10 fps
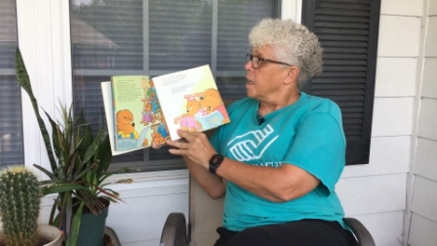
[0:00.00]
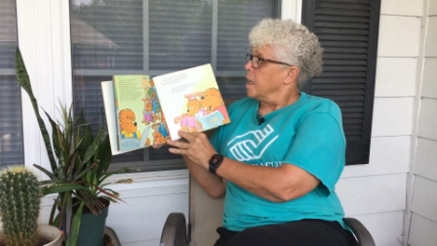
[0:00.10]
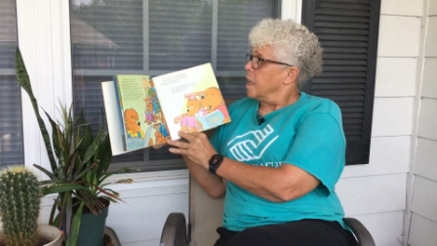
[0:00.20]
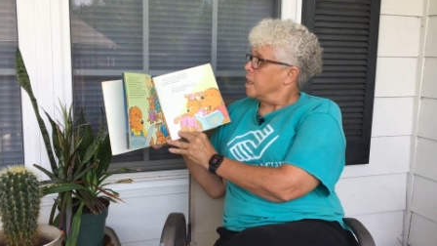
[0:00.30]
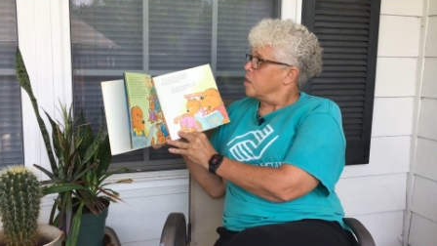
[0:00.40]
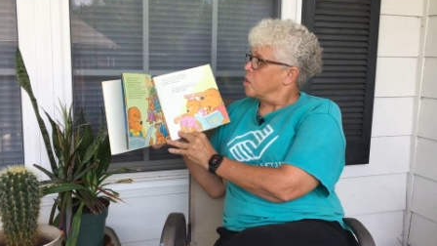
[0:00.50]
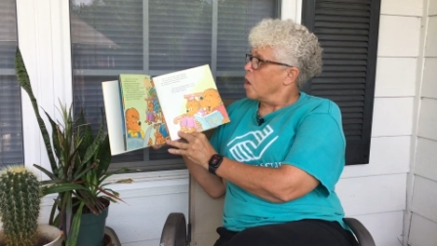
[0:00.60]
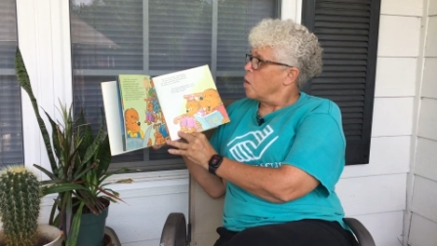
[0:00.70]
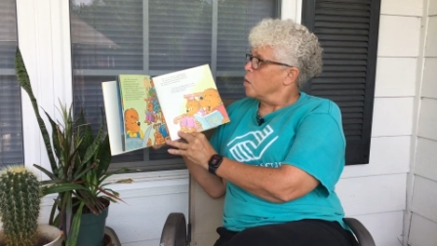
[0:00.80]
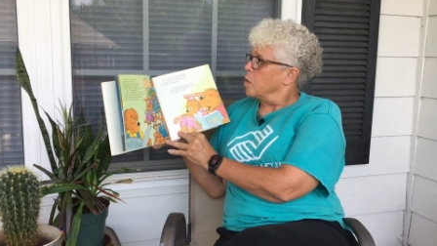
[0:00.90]
It
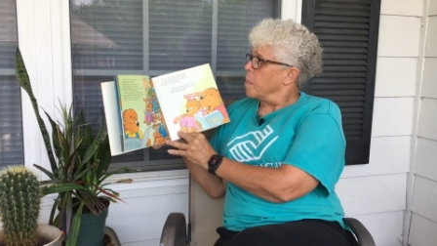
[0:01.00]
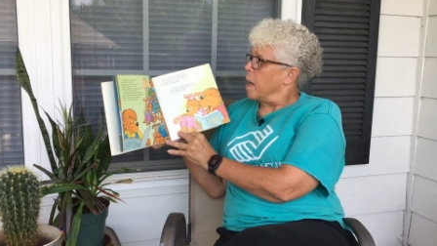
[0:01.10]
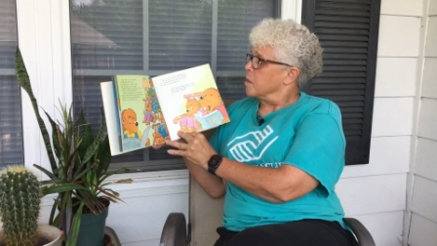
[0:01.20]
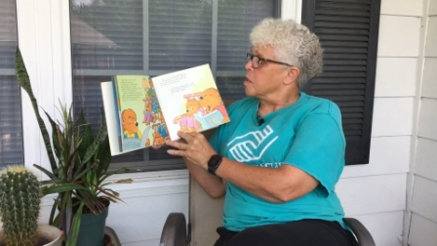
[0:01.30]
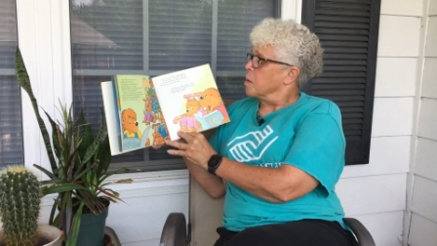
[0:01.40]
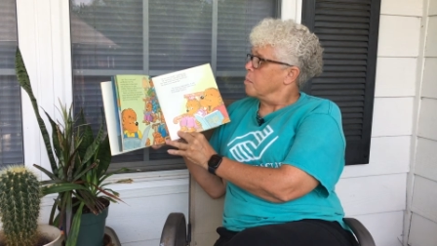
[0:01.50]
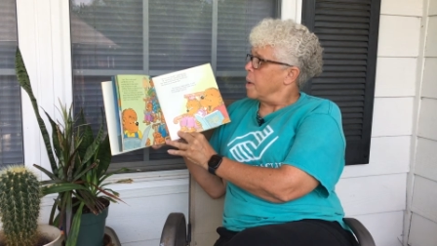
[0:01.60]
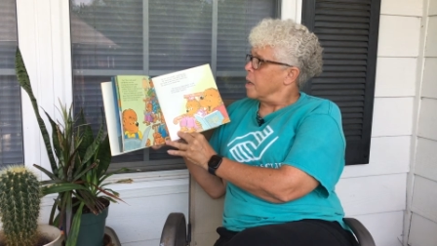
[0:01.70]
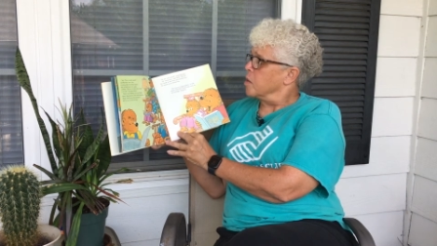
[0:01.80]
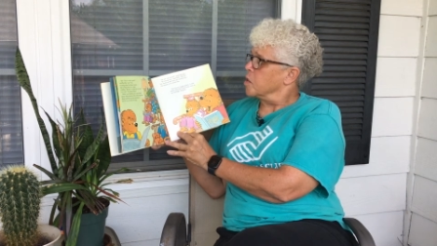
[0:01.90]
told about some
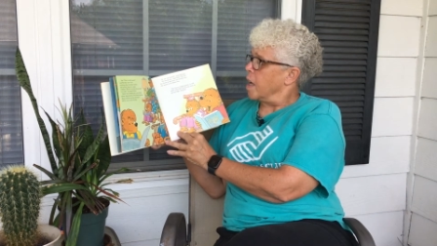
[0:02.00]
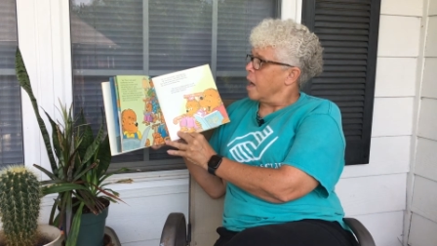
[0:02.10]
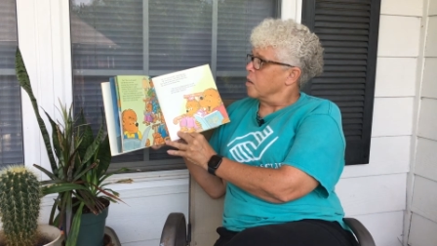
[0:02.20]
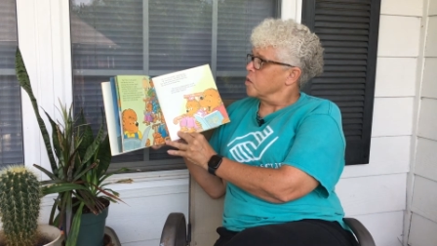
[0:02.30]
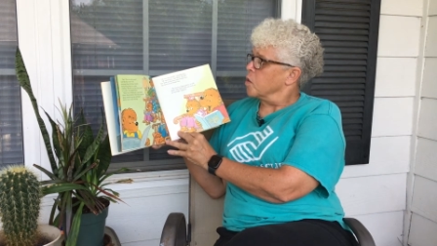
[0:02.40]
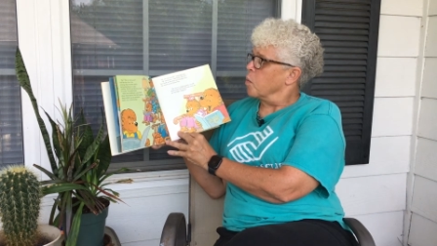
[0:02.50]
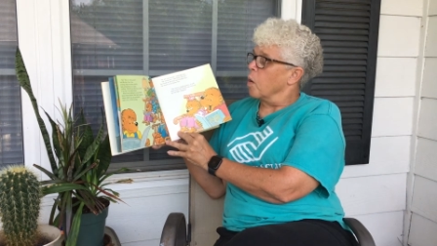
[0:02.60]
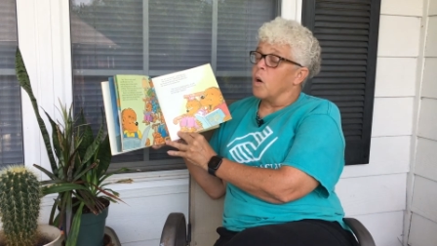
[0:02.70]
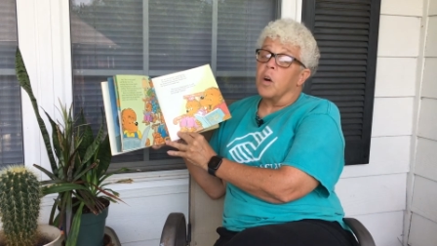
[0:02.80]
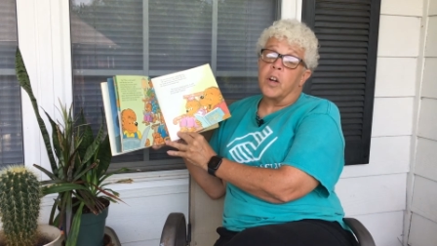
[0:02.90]
Bear Scouts who were
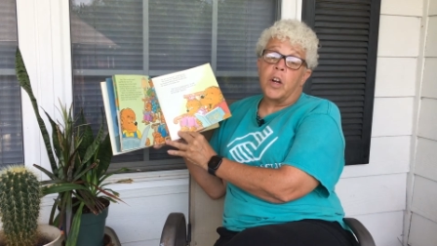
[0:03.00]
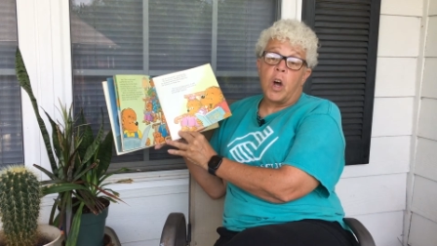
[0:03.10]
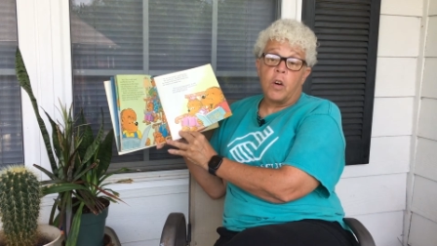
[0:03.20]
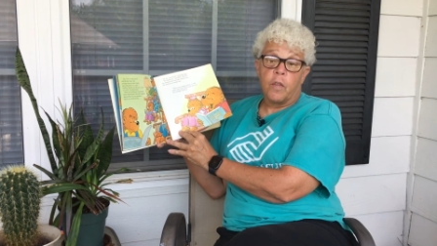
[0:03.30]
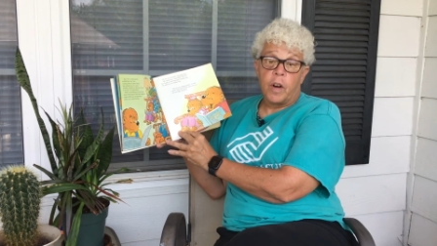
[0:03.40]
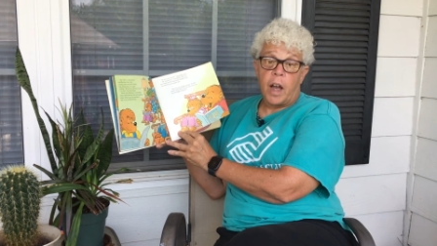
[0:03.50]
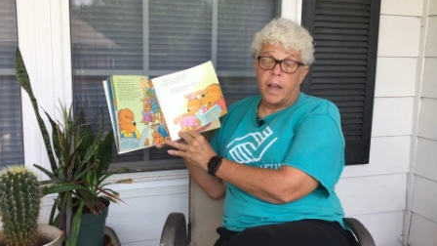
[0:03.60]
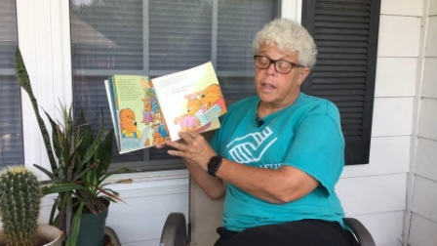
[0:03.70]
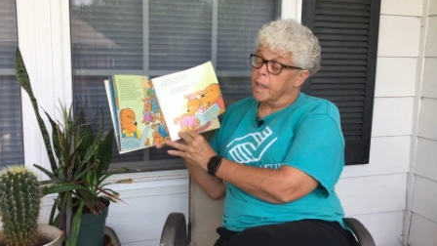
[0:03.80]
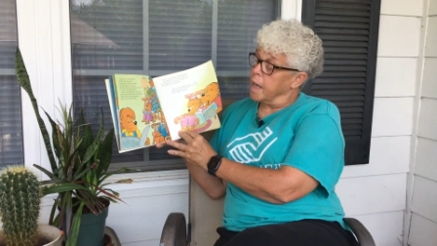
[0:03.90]
on an
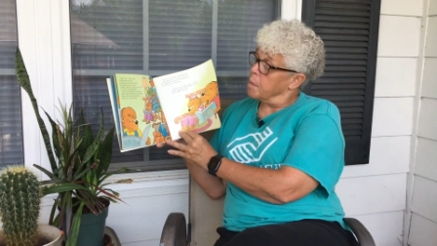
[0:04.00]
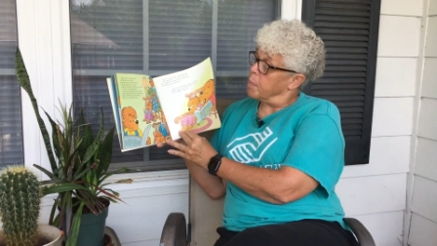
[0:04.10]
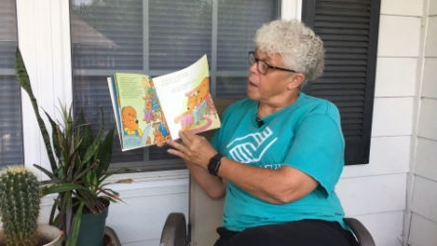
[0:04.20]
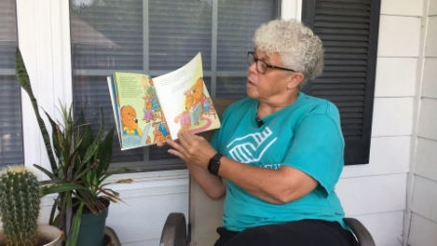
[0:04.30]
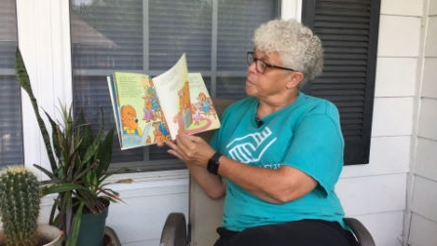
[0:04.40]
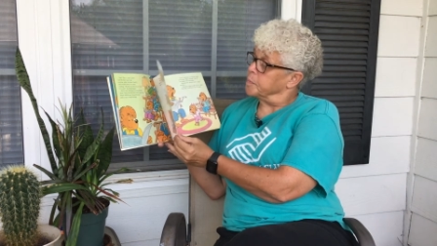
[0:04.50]
overnight campout.